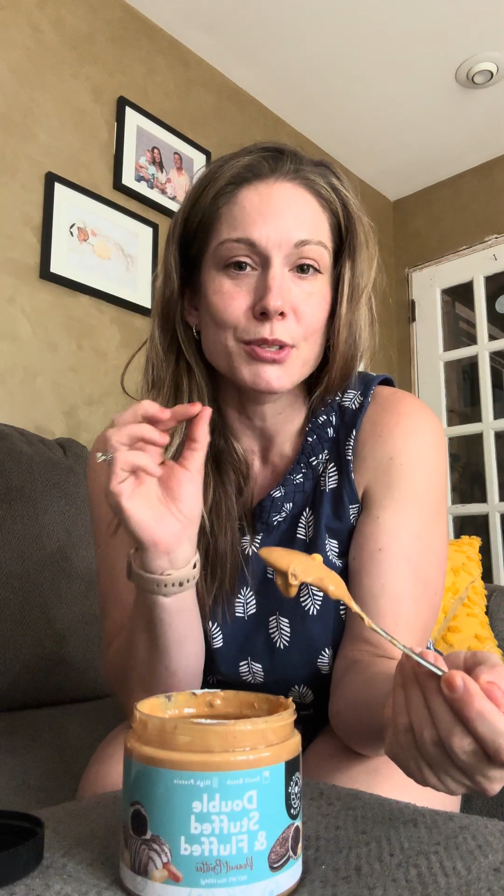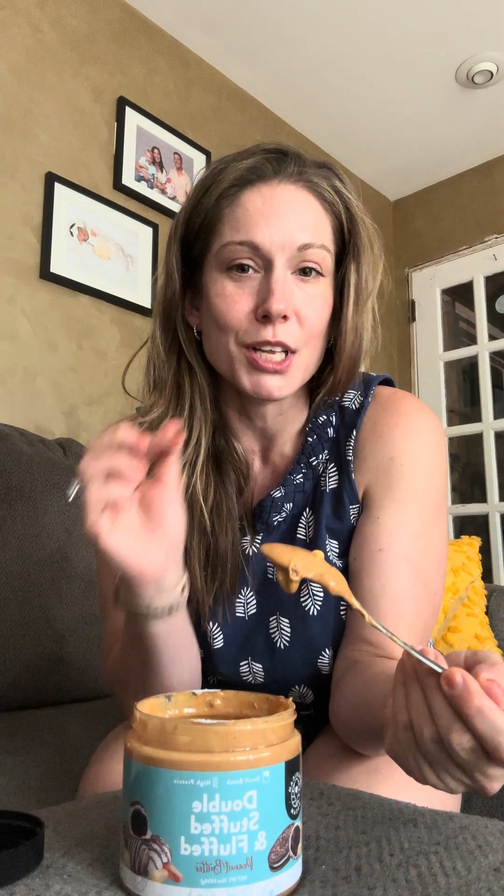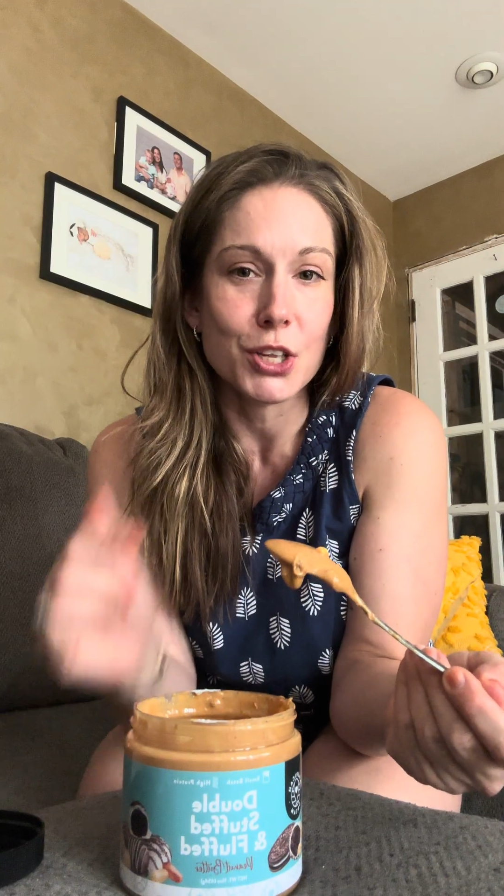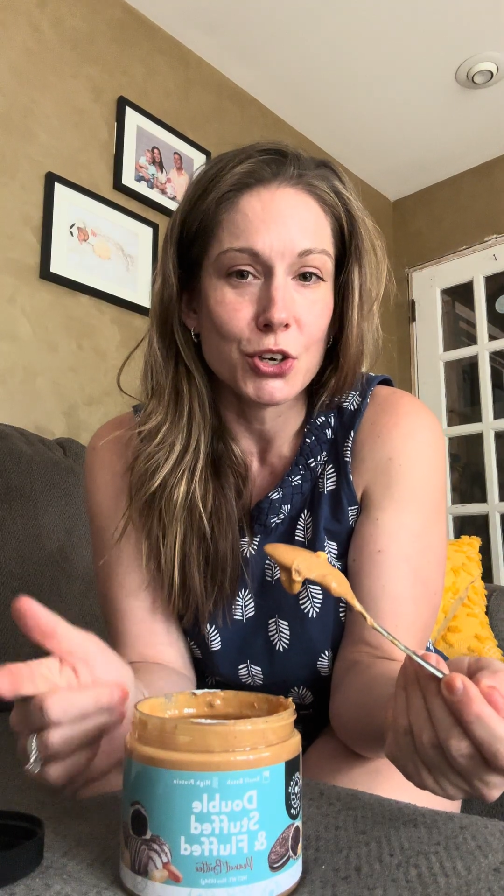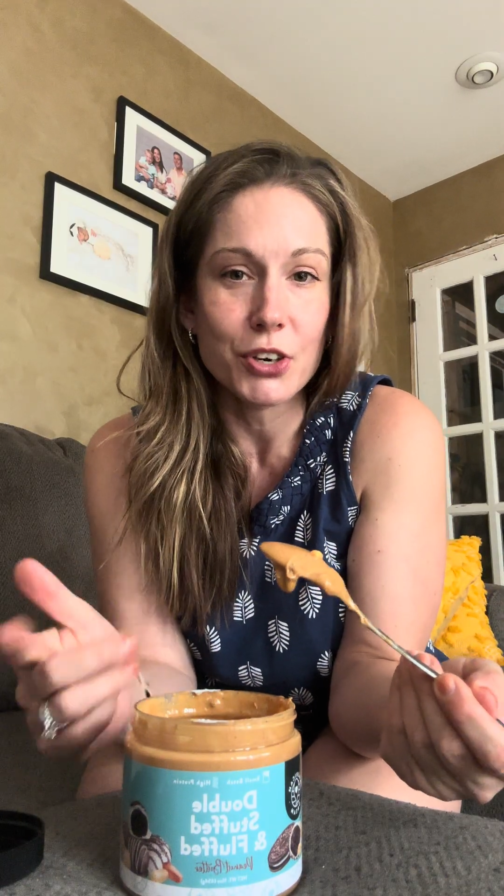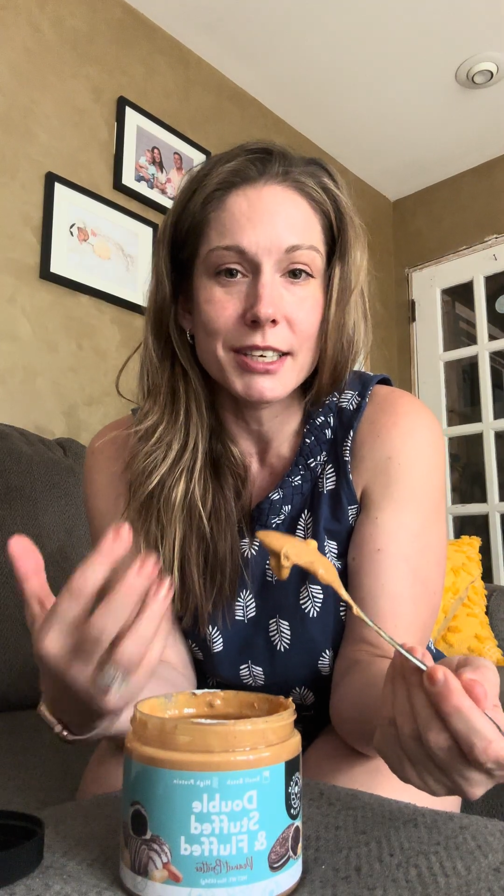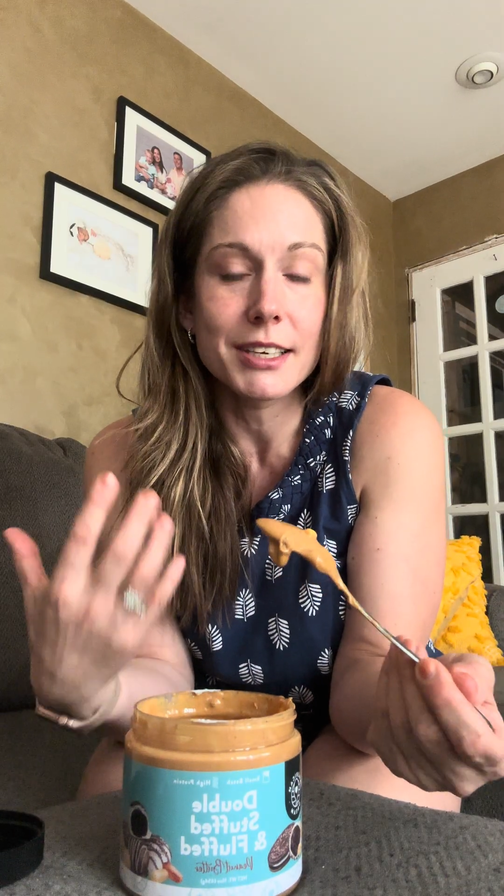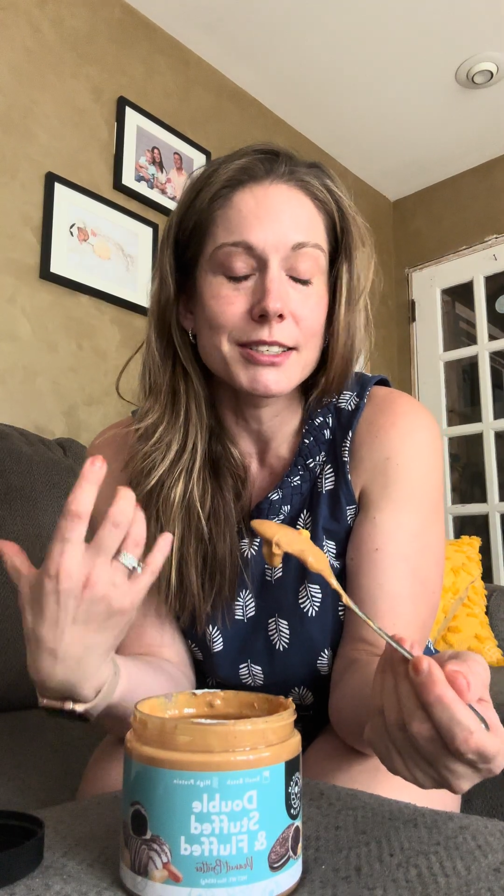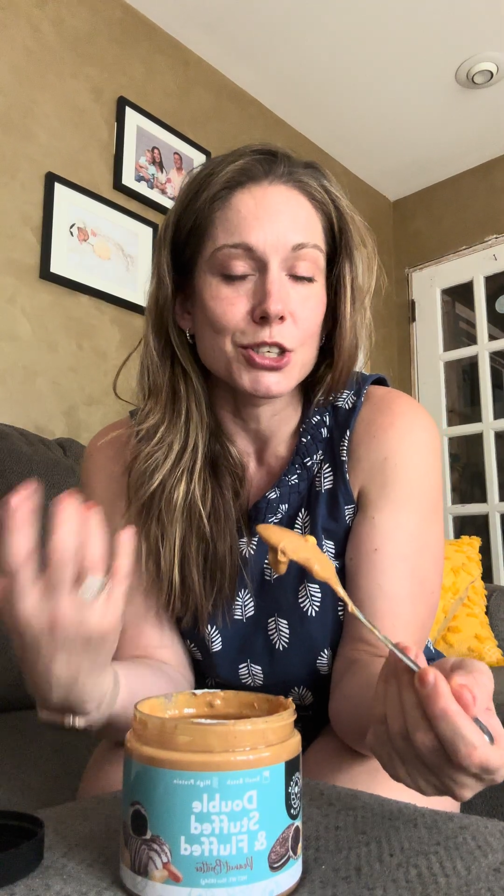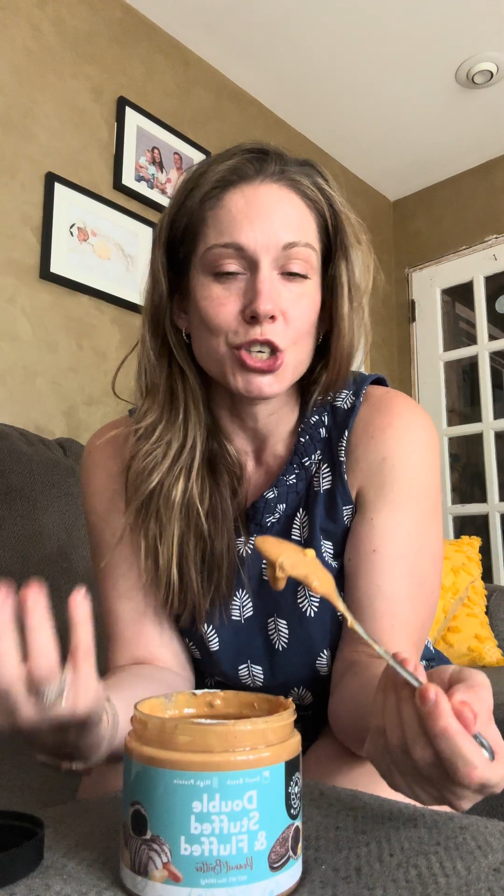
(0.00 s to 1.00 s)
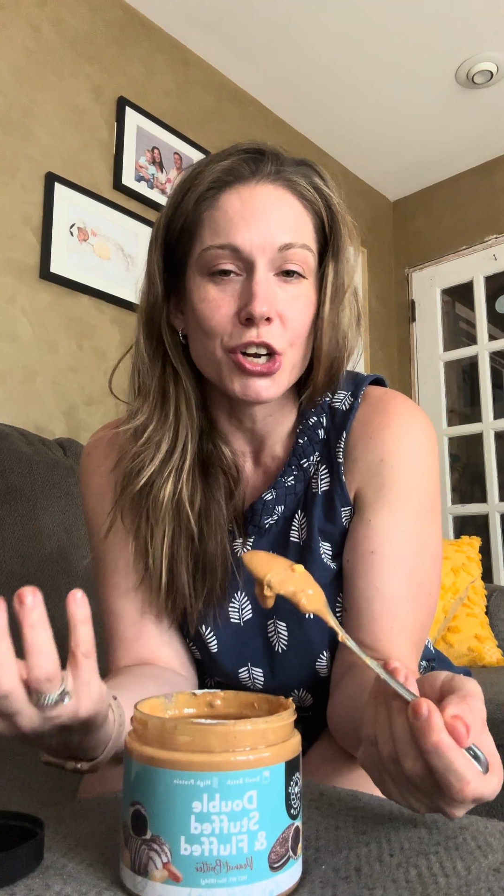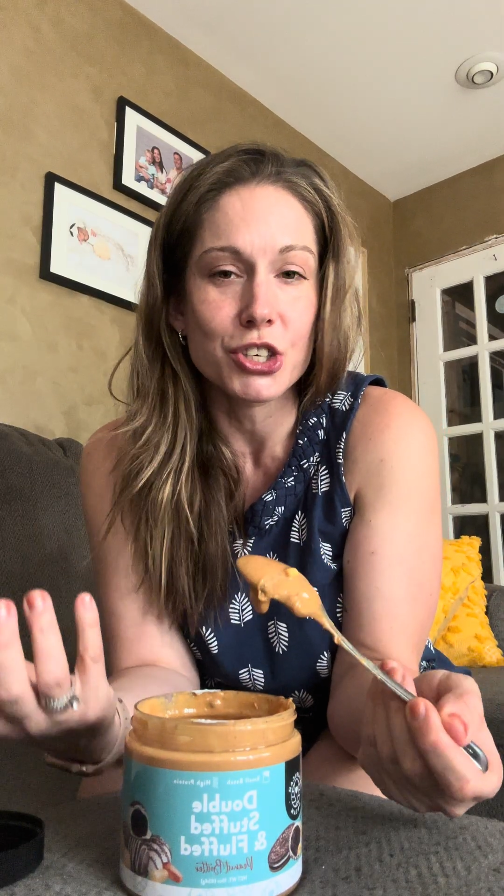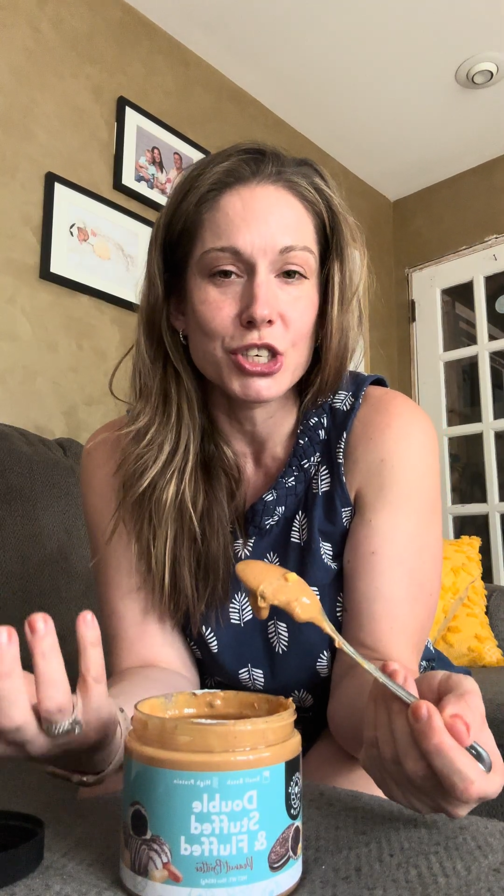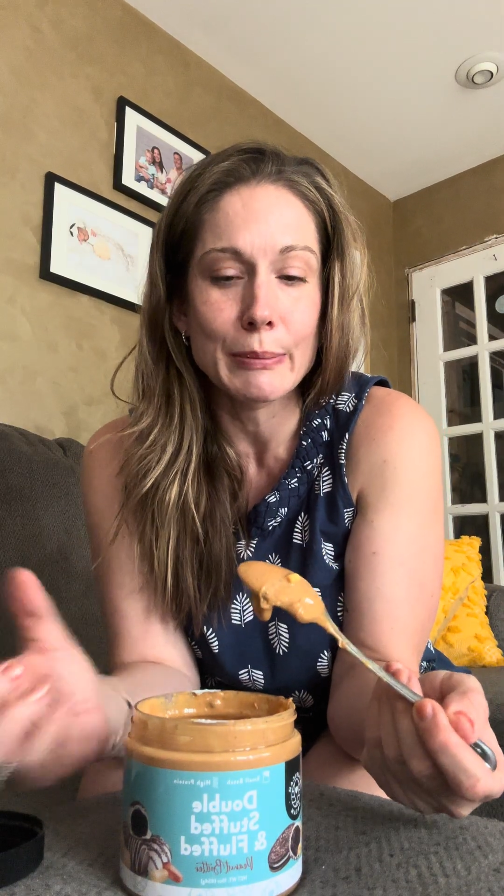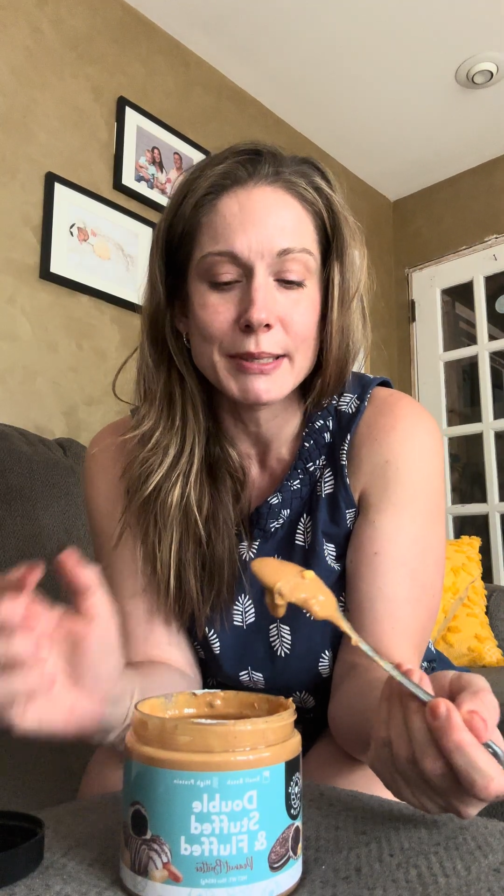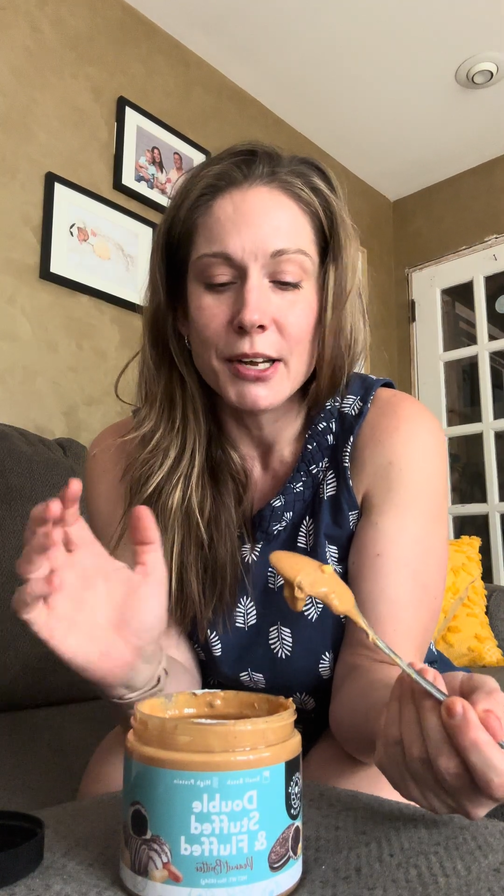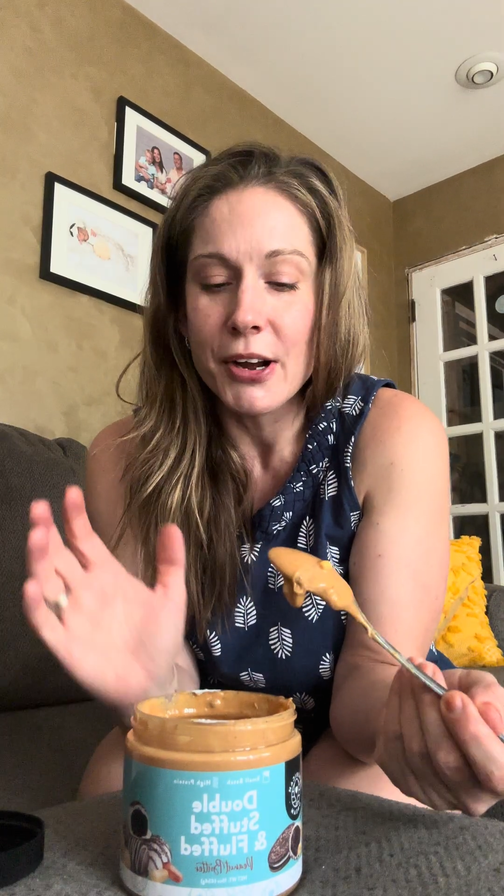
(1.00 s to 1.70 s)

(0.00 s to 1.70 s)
and the cookies and the chocolate chips.